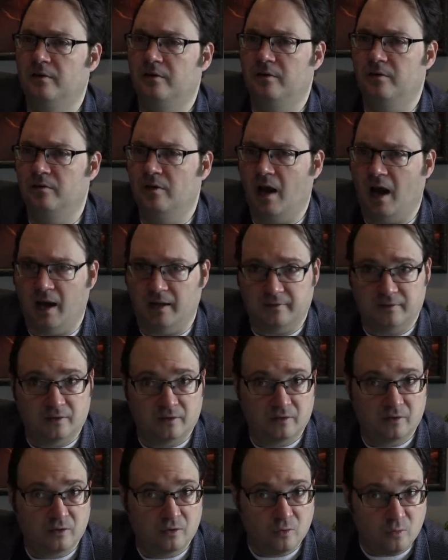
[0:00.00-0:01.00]
Do not
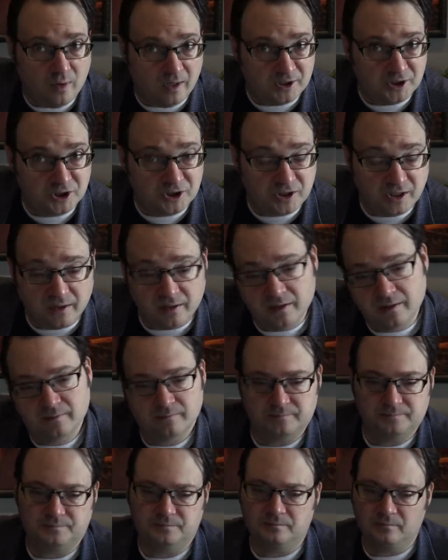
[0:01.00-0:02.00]
question.
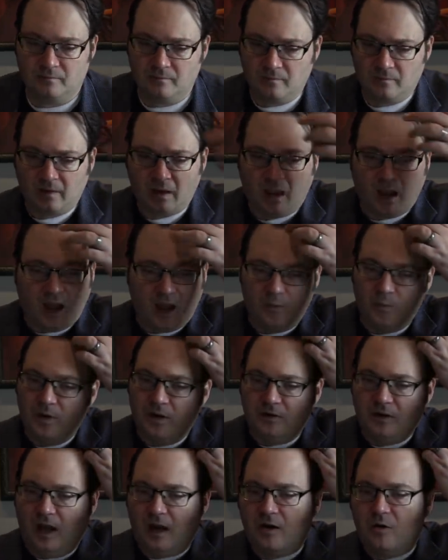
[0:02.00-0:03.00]
I
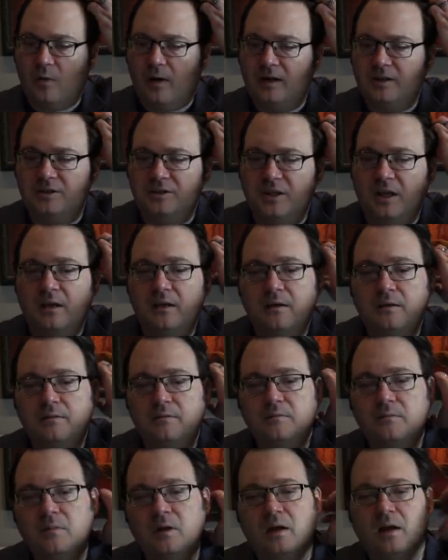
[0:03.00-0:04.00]
will not question.
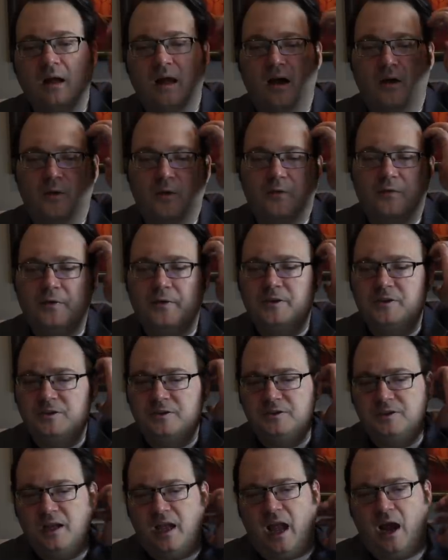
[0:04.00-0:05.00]
However,
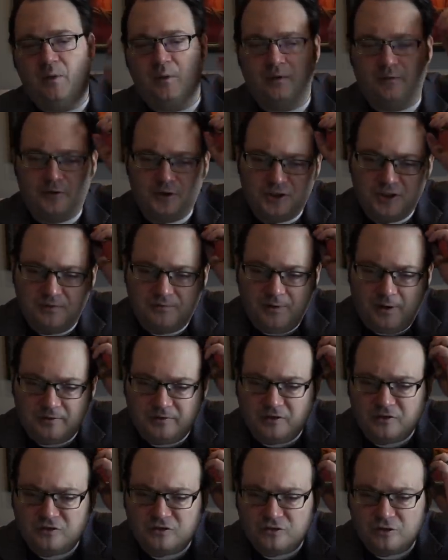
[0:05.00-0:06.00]
she, however, she
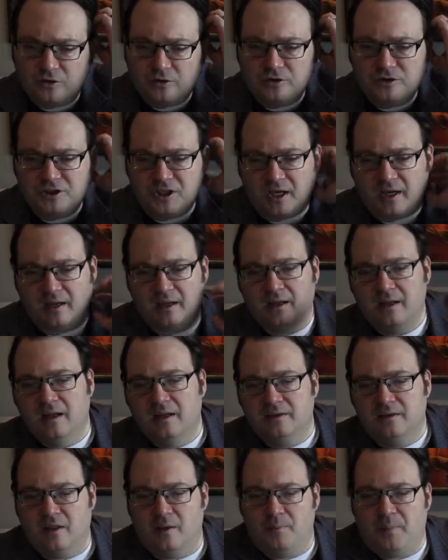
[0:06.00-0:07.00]
felt a surging
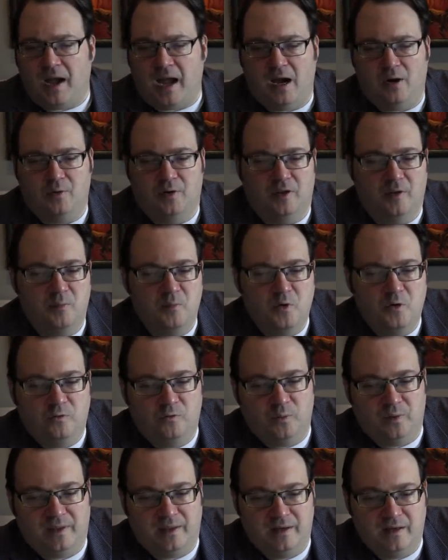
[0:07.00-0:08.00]
to the power that
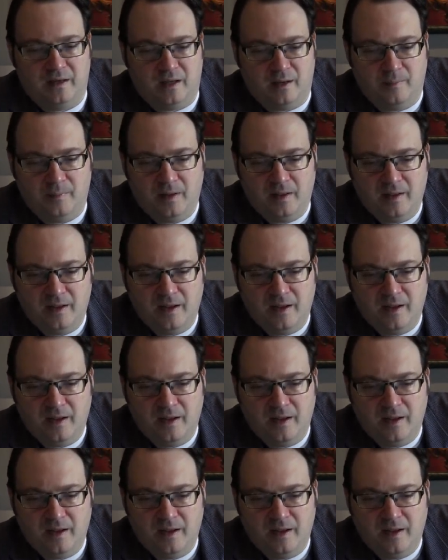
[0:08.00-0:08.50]
moved within him.